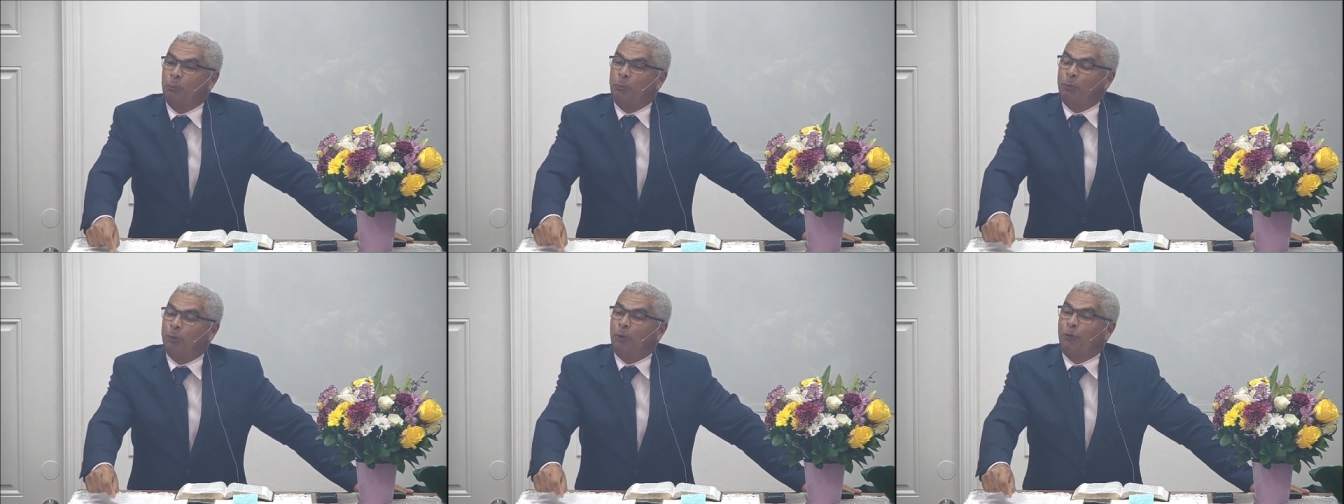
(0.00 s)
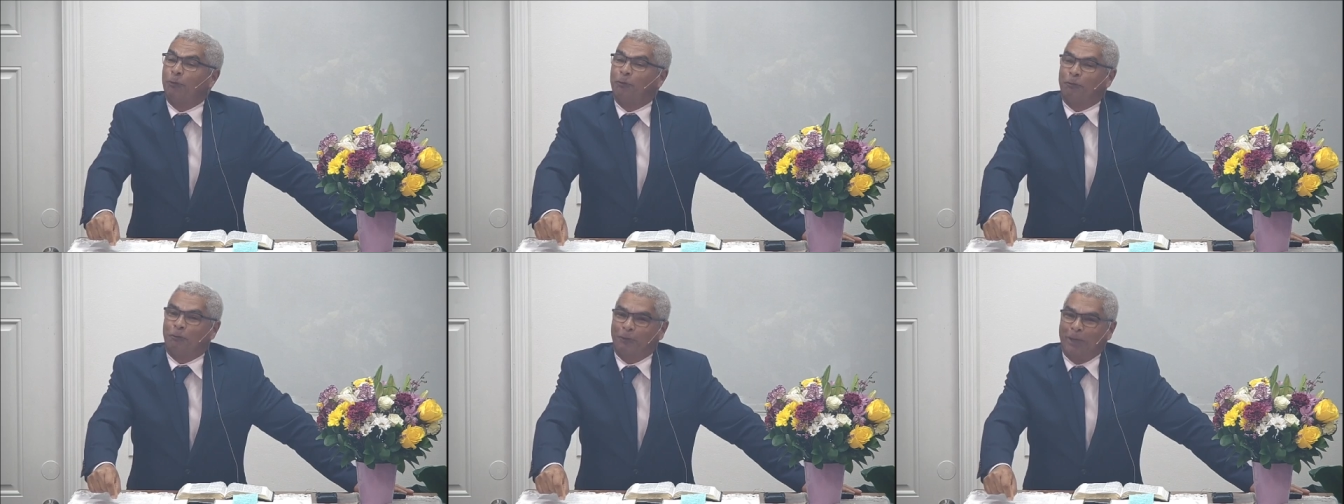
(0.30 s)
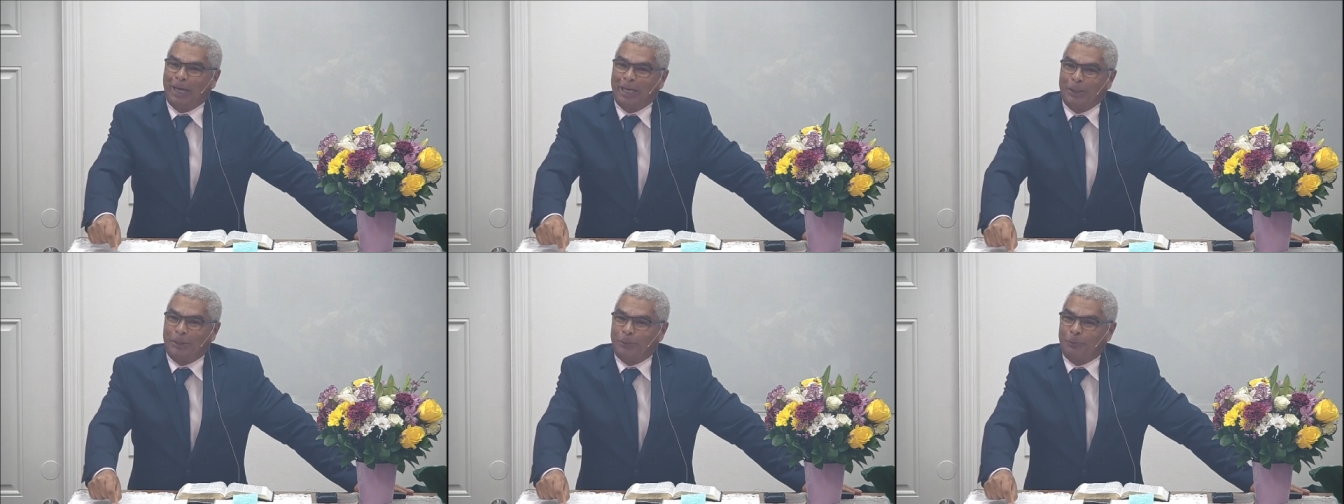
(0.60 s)
This
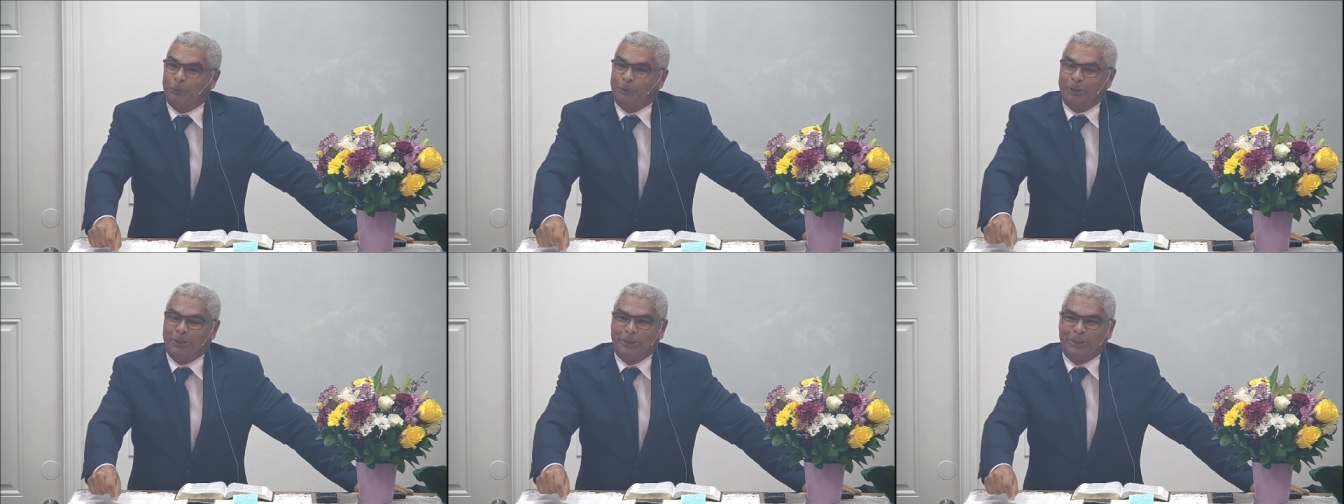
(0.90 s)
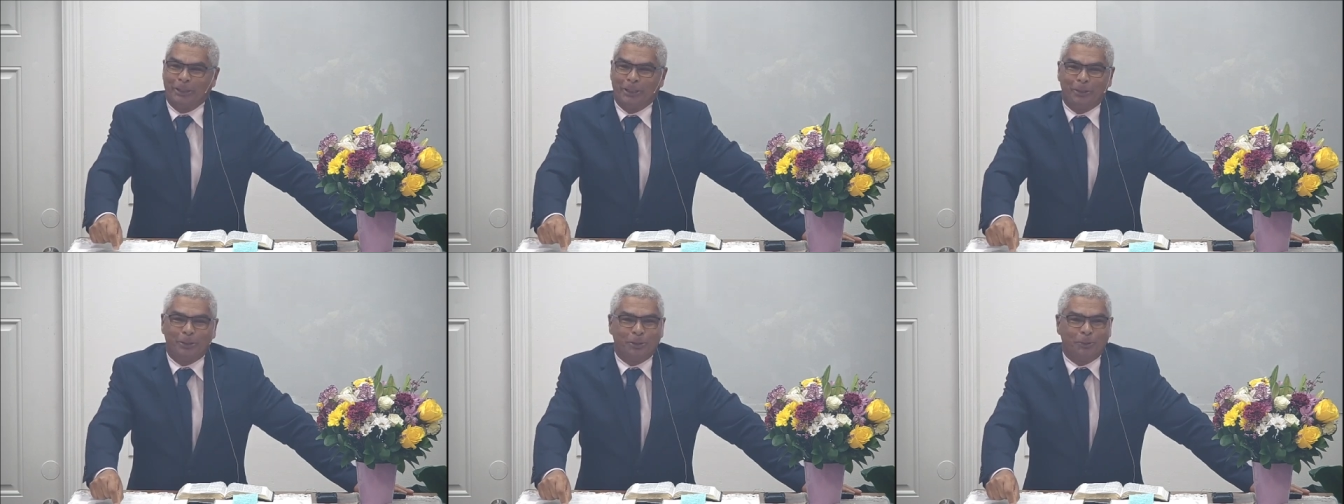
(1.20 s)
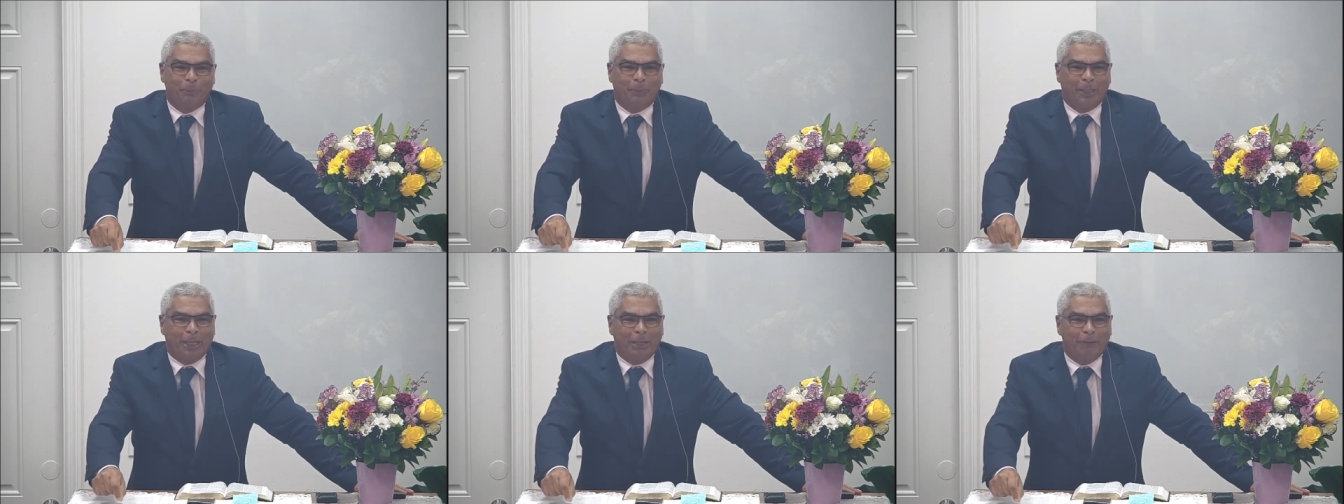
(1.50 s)
was a prophetic
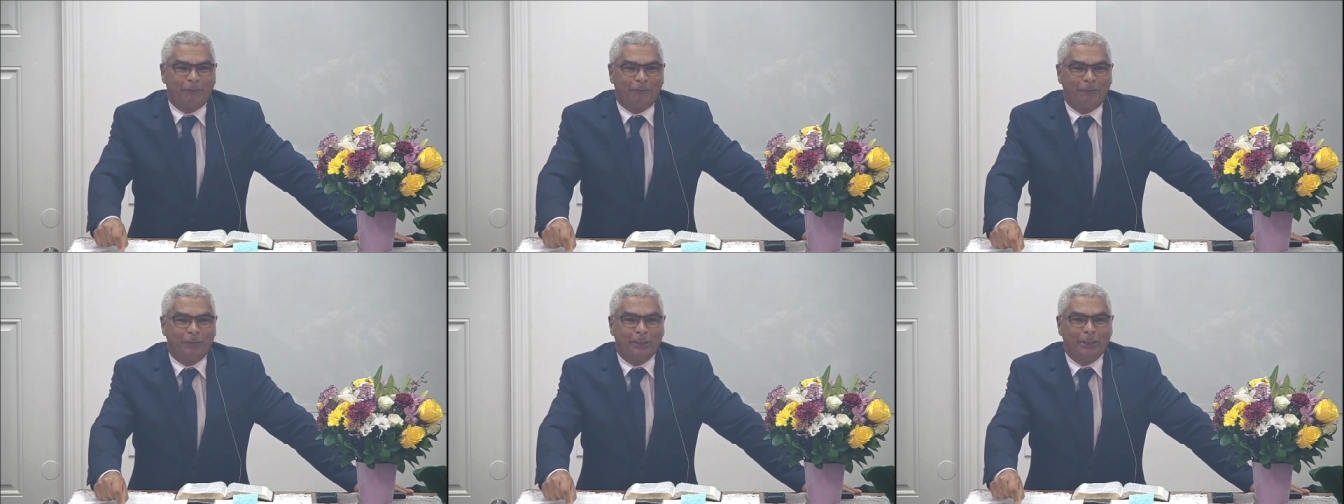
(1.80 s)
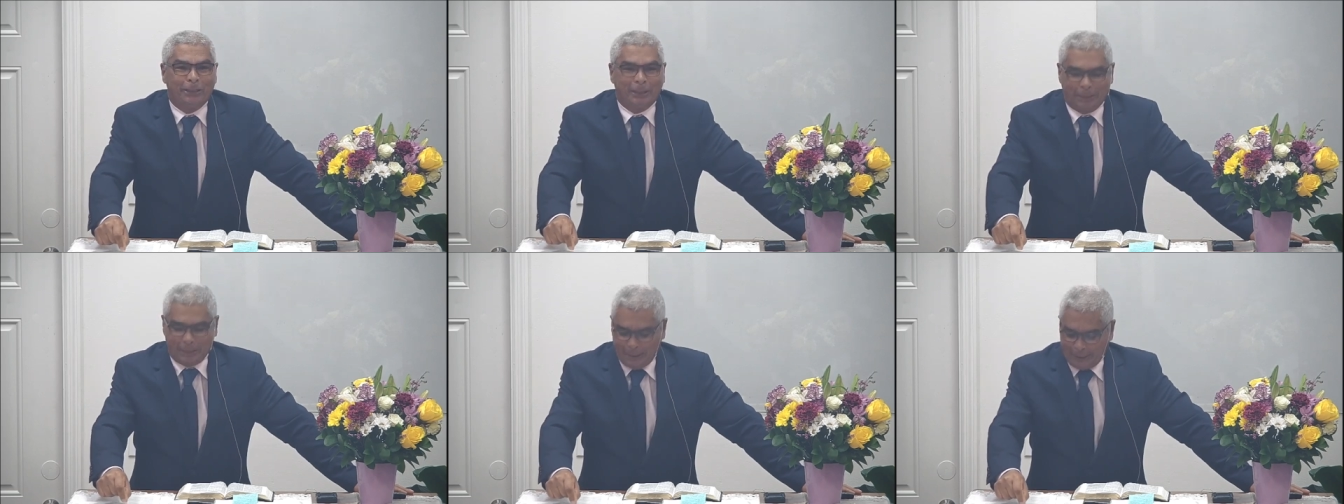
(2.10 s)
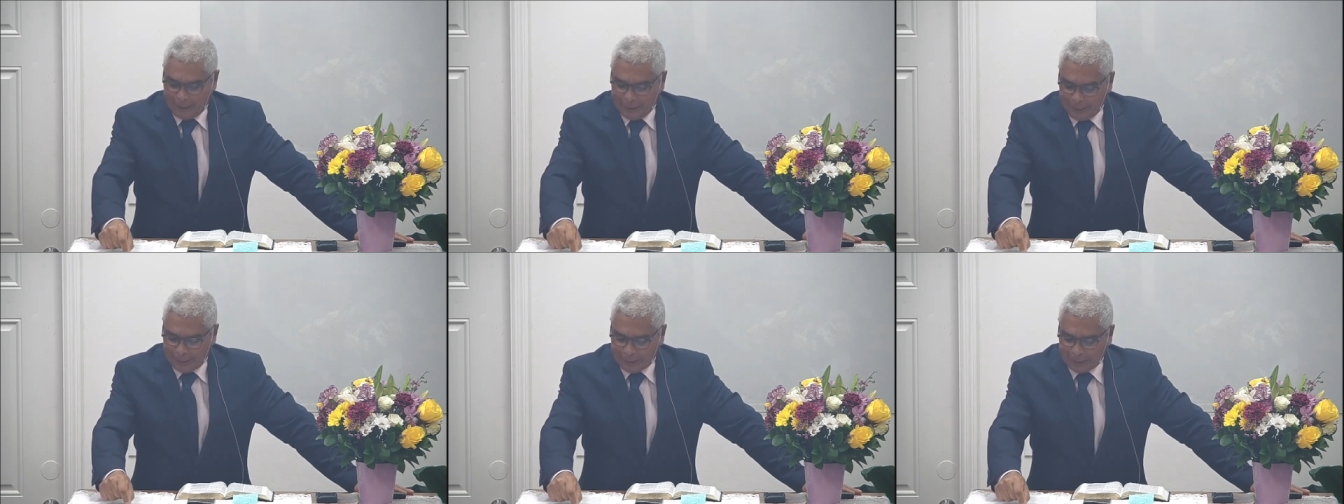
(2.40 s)
act of
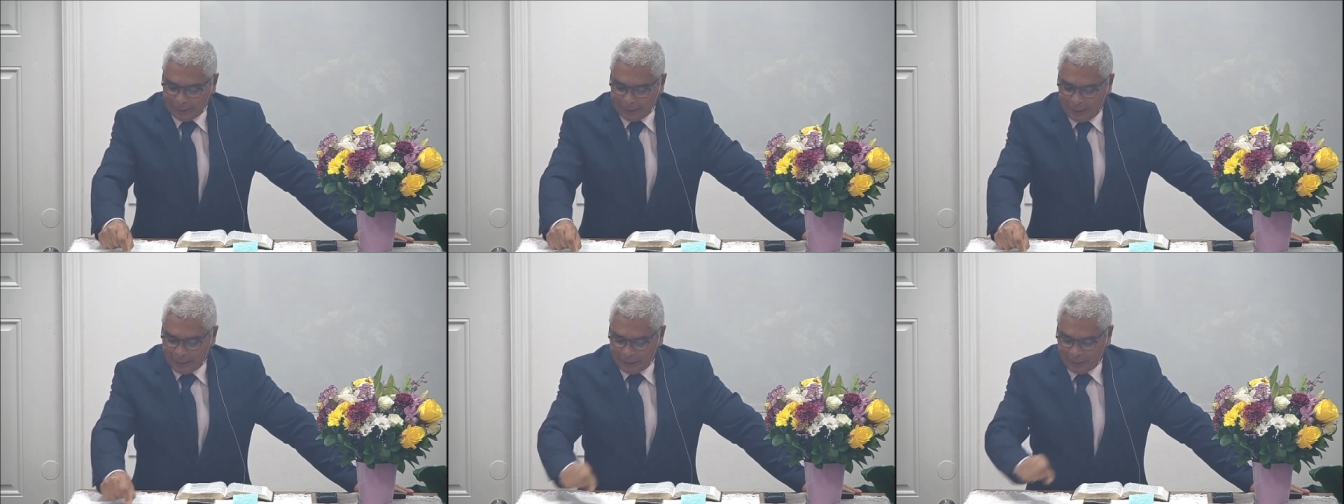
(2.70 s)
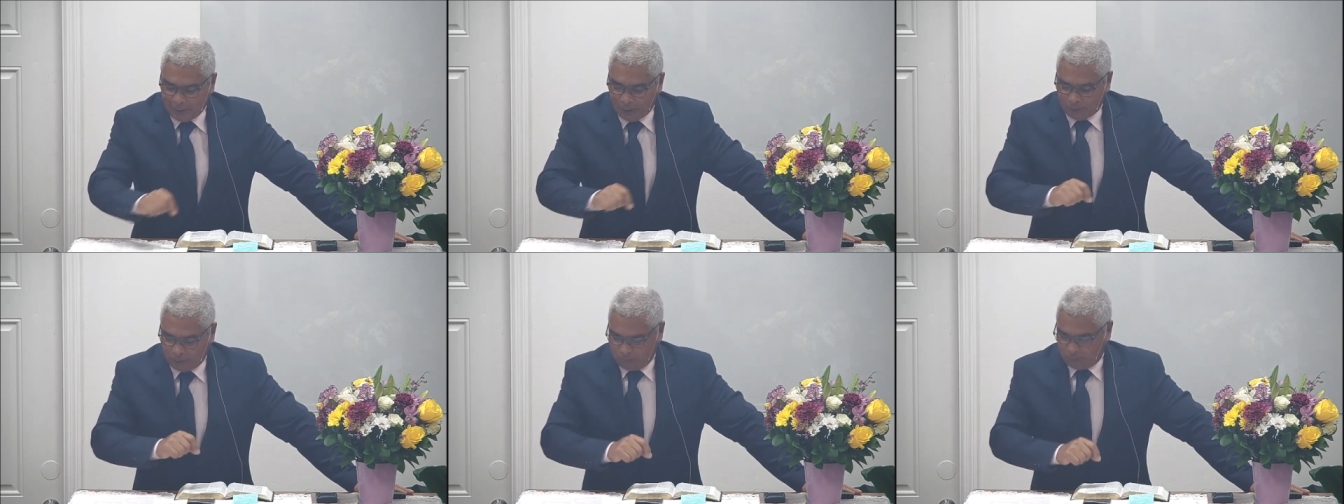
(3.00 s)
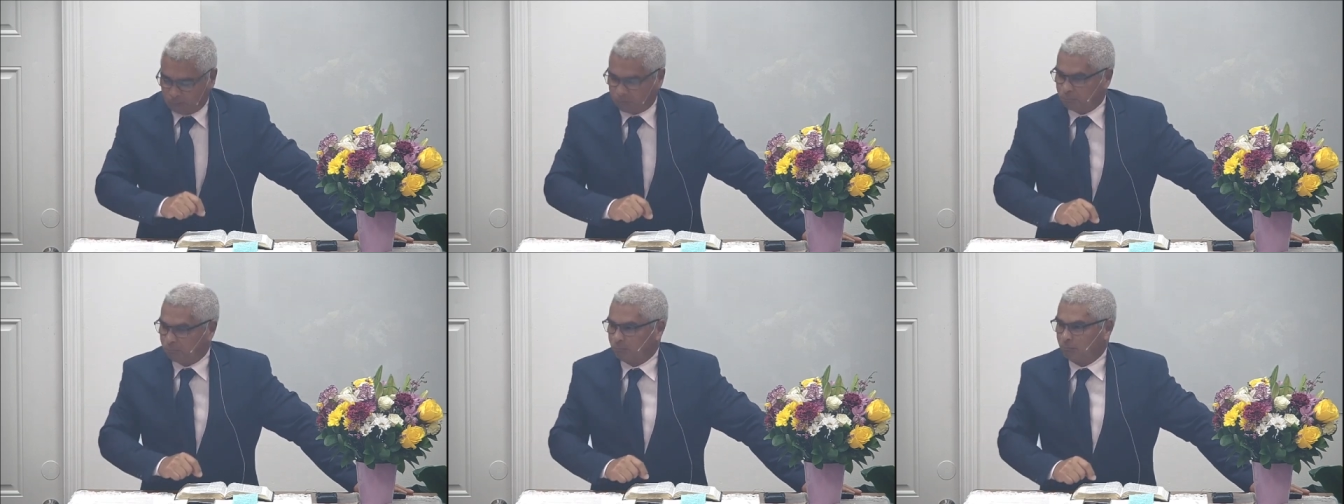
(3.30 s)
God for
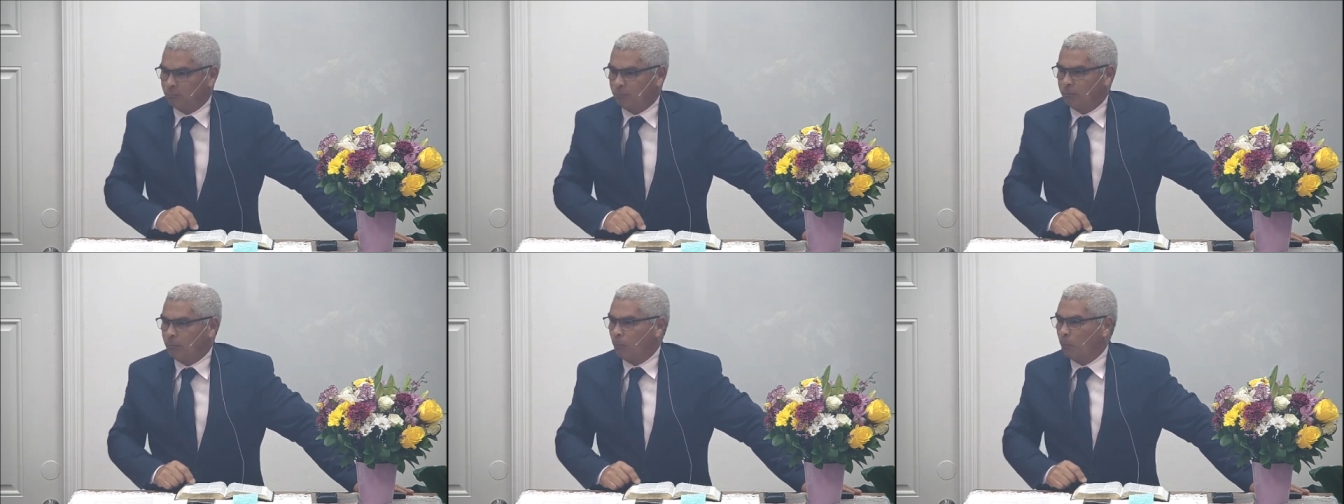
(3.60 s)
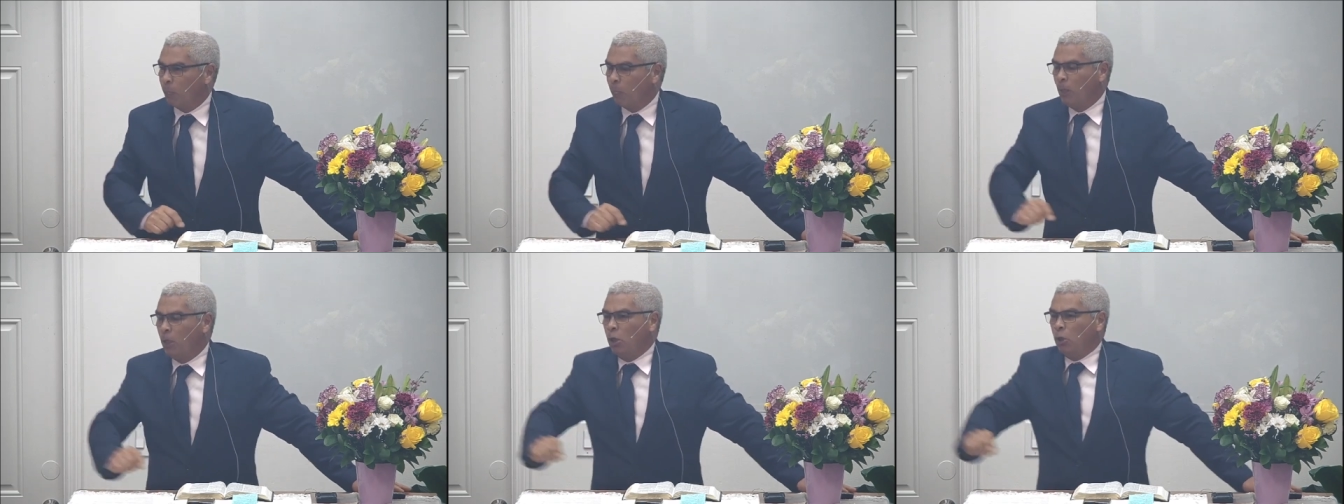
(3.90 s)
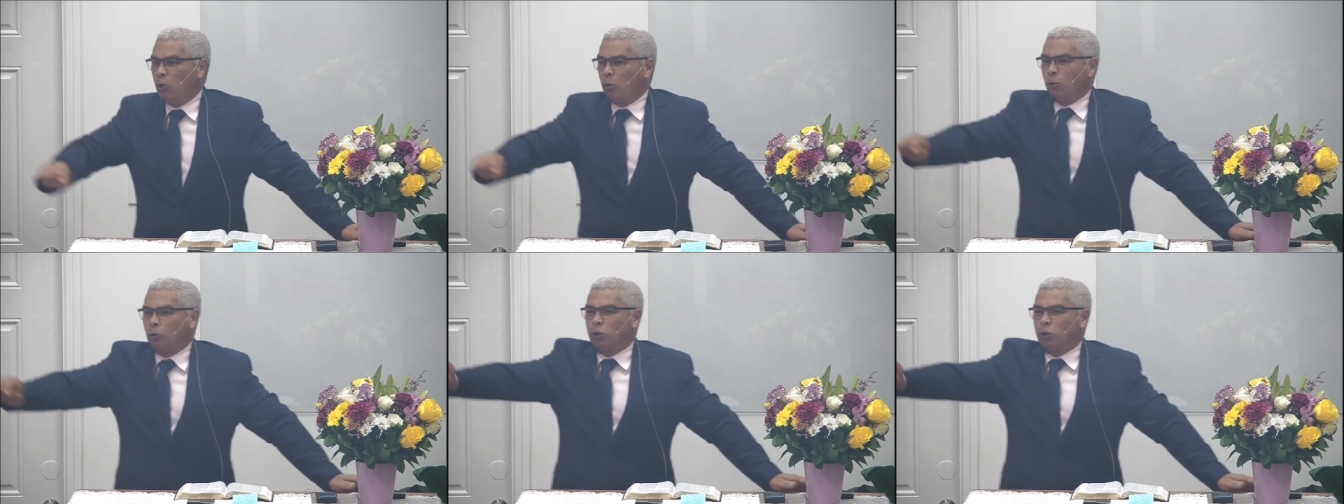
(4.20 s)
the life of that man.